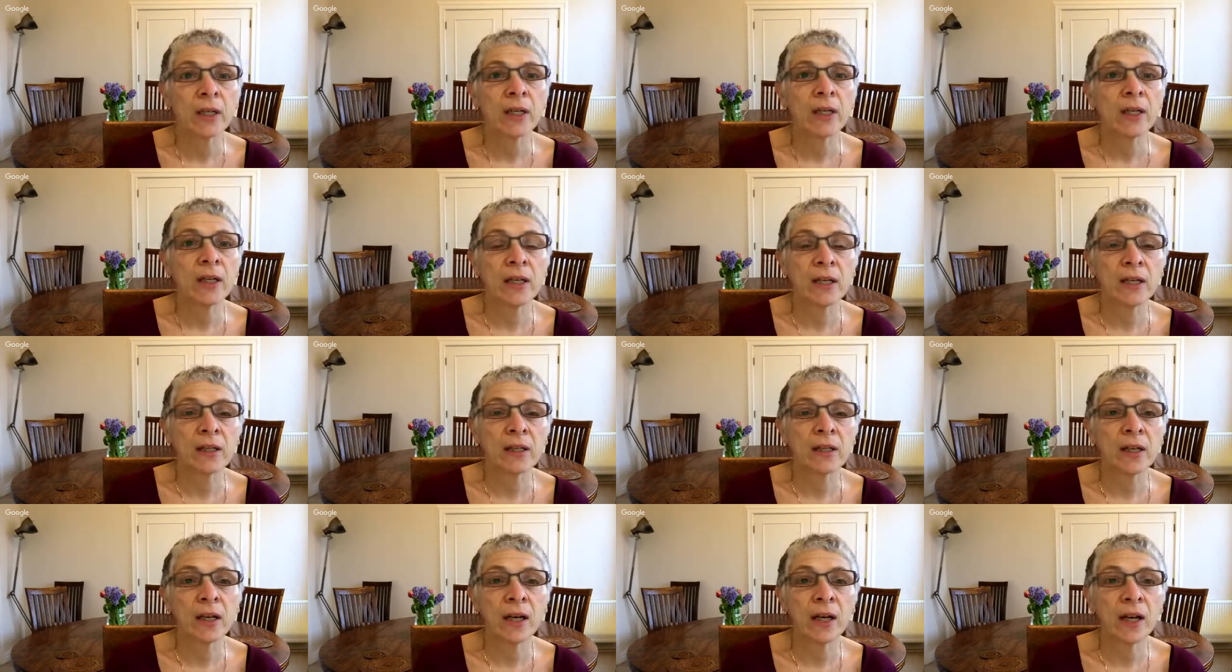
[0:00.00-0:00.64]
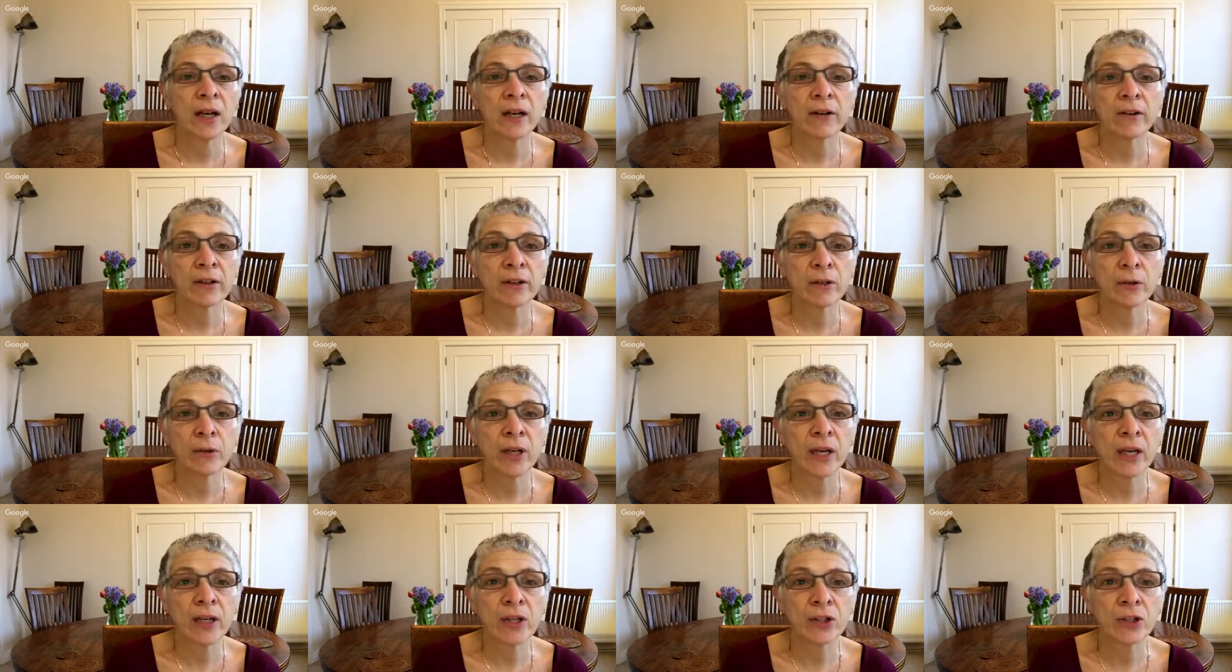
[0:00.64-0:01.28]
in higher
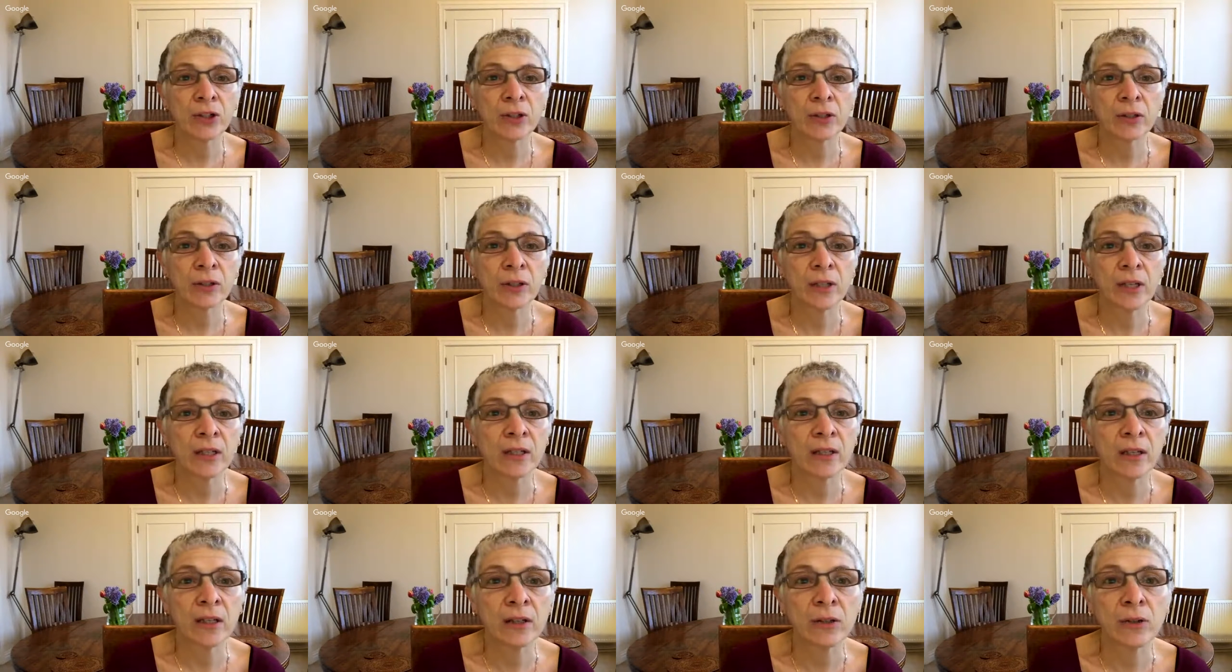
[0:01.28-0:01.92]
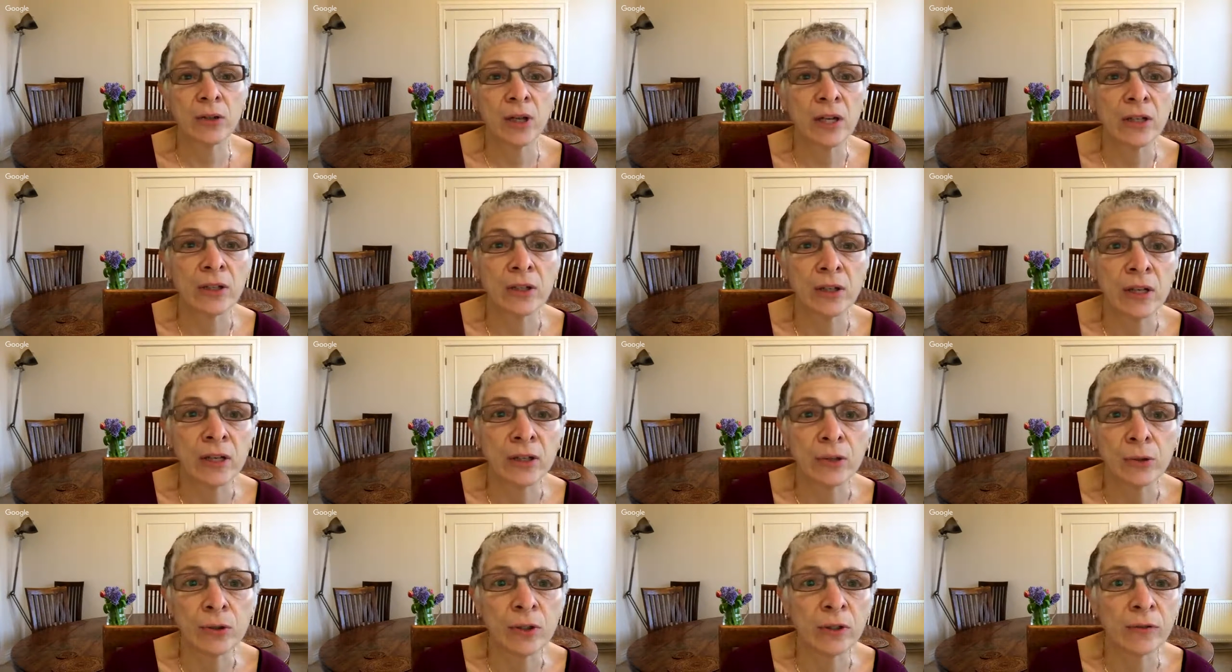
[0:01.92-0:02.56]
education, in
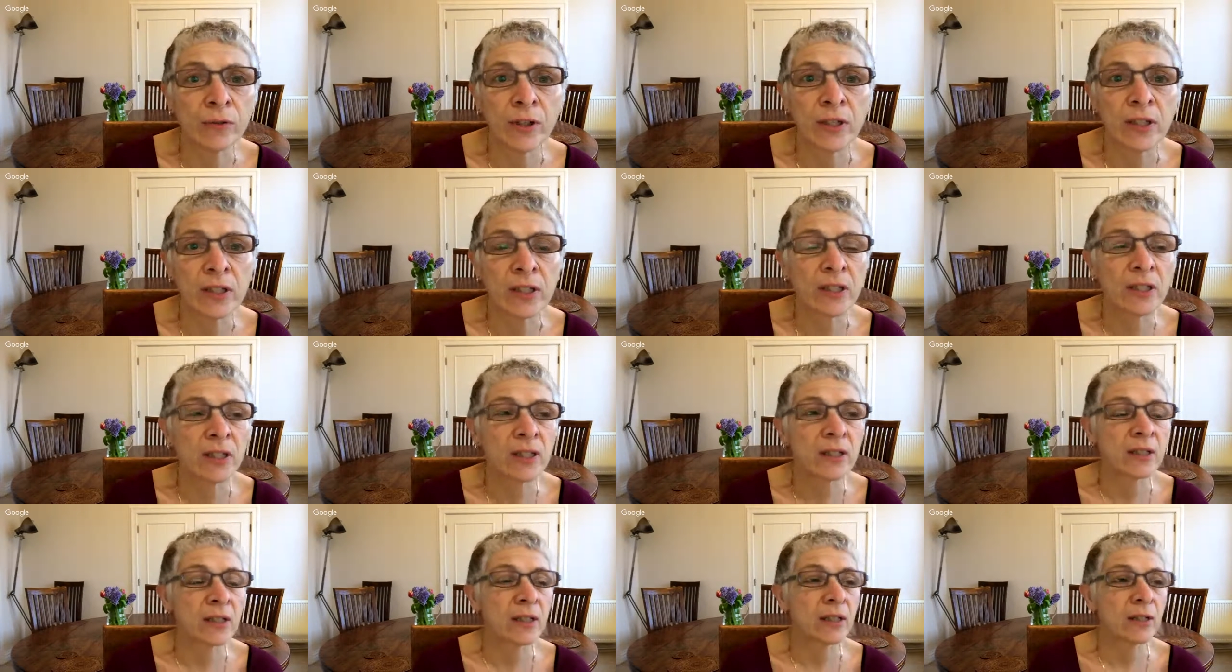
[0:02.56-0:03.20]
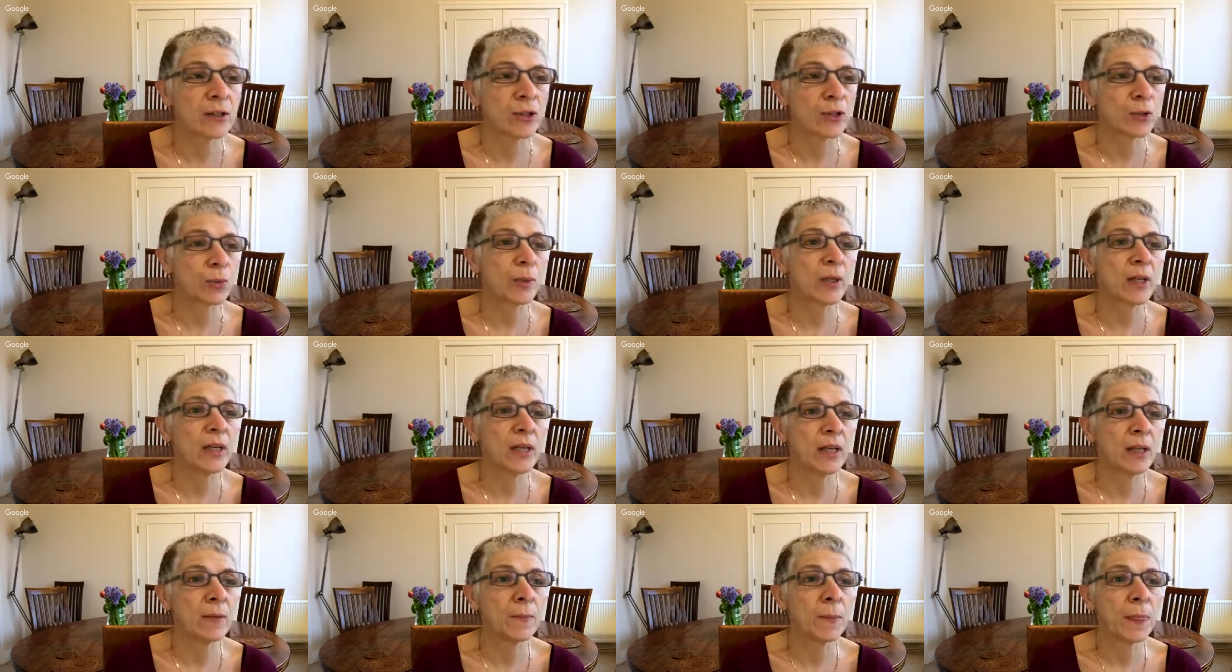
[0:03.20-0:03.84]
universities and
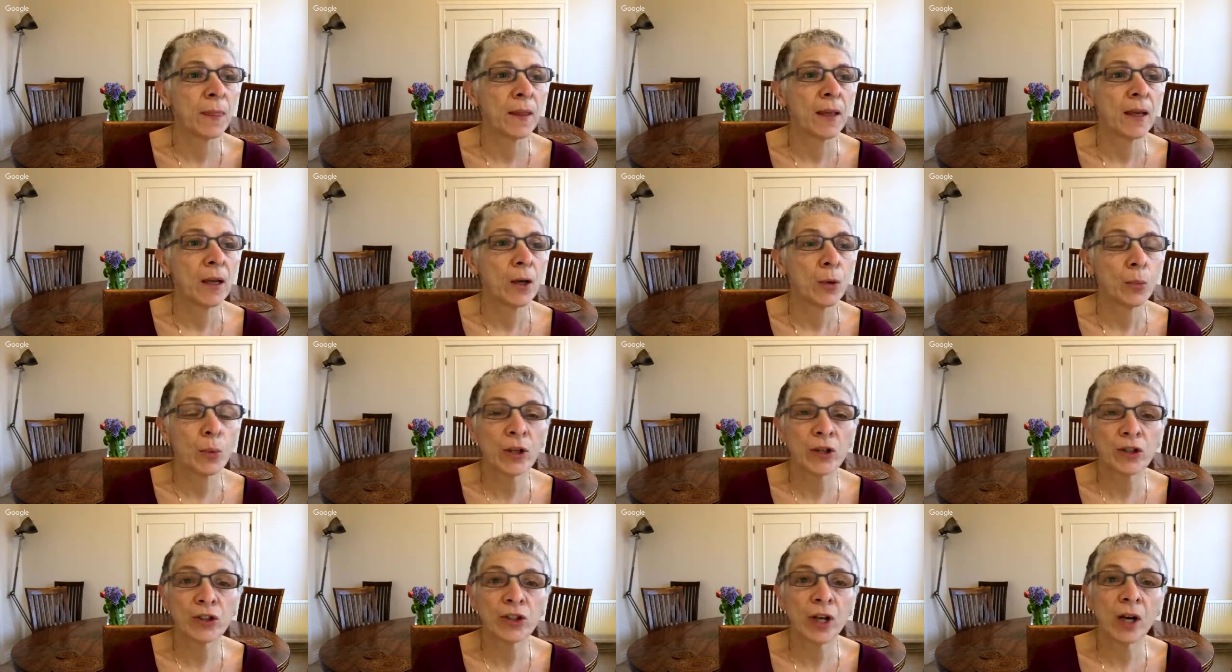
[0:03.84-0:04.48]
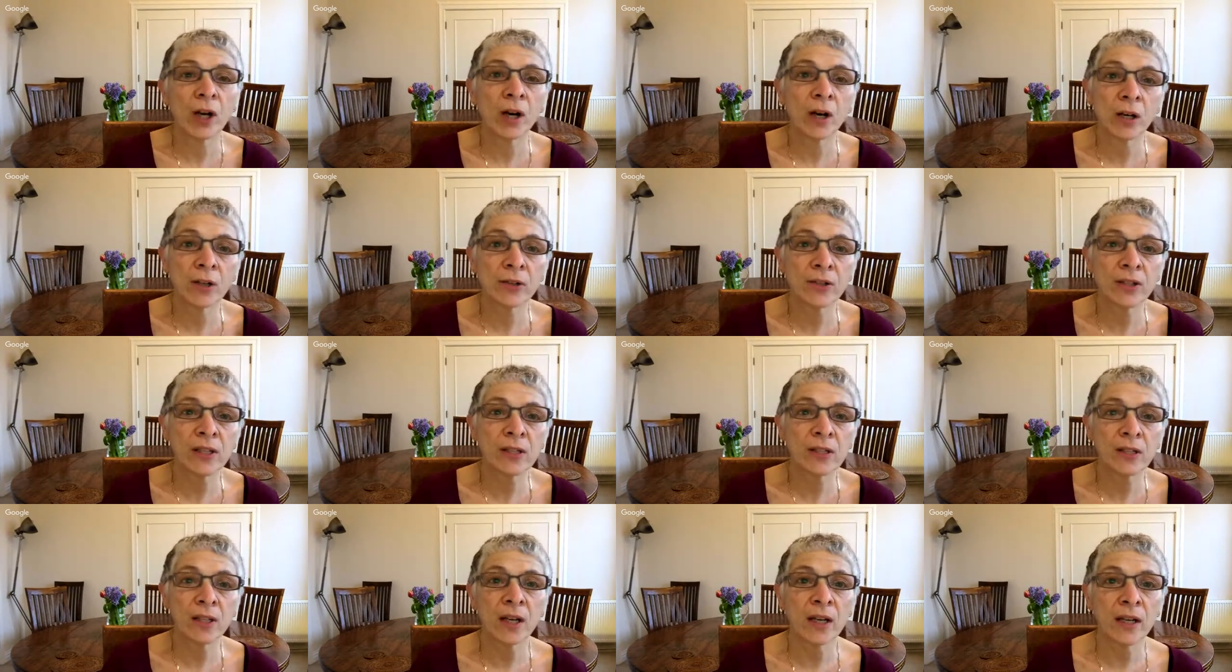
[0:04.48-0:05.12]
elsewhere, which are
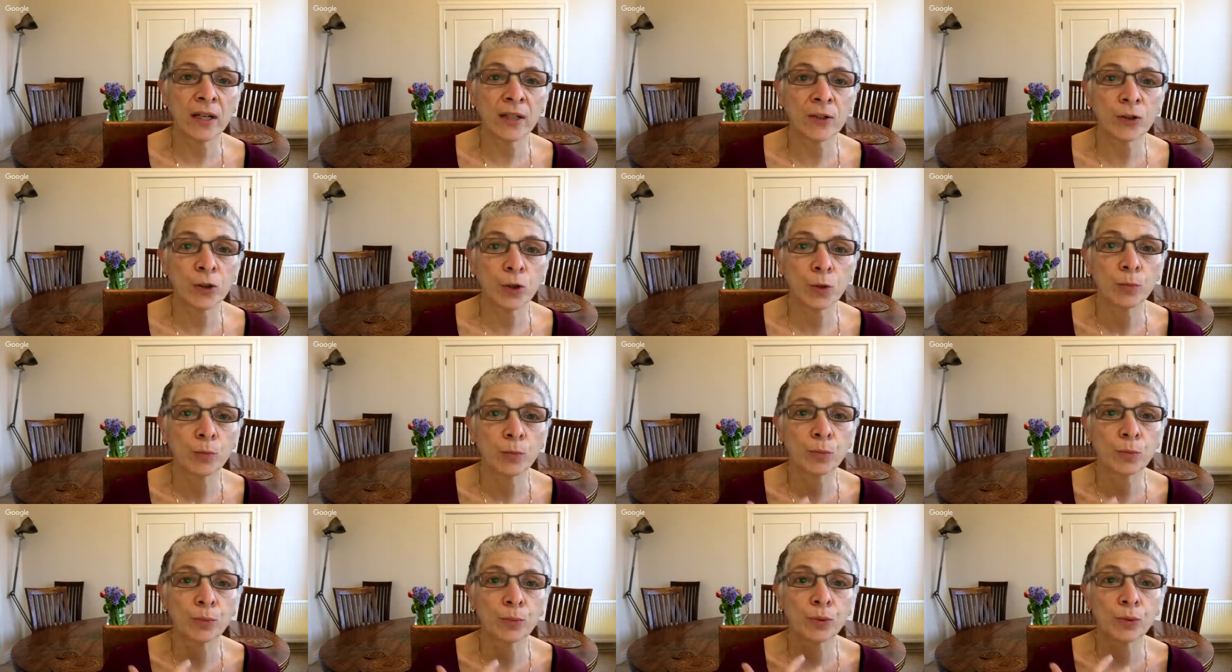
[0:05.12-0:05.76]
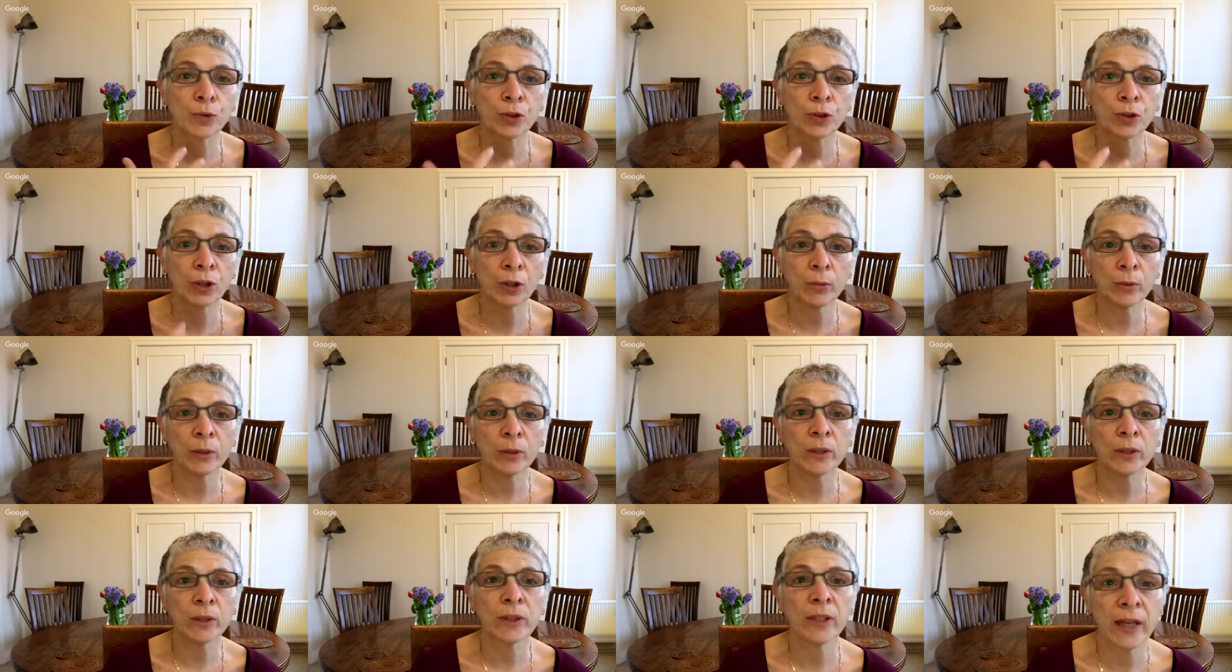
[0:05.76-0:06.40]
designed to
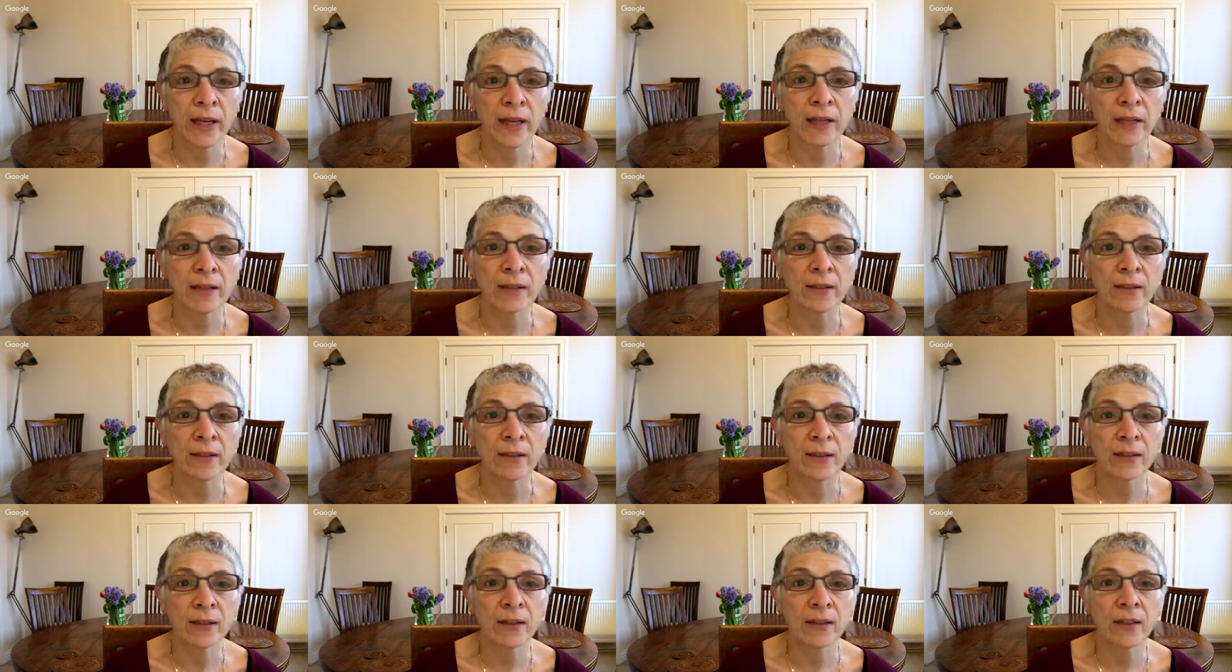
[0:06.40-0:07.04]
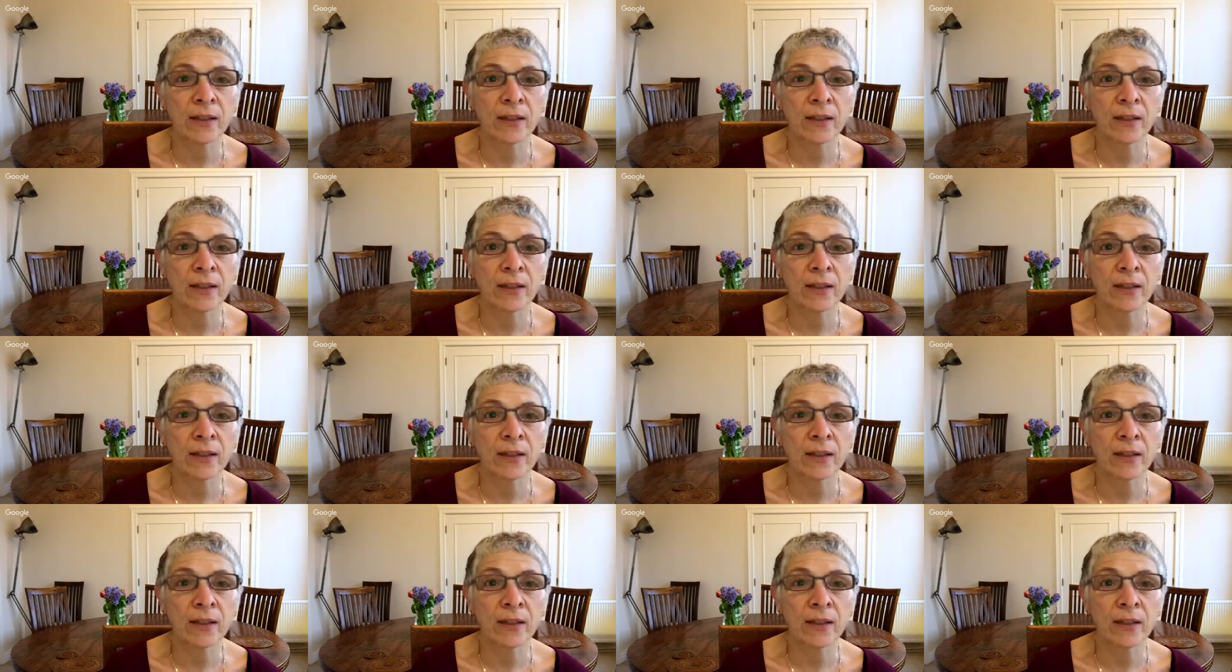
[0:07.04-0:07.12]
promulgate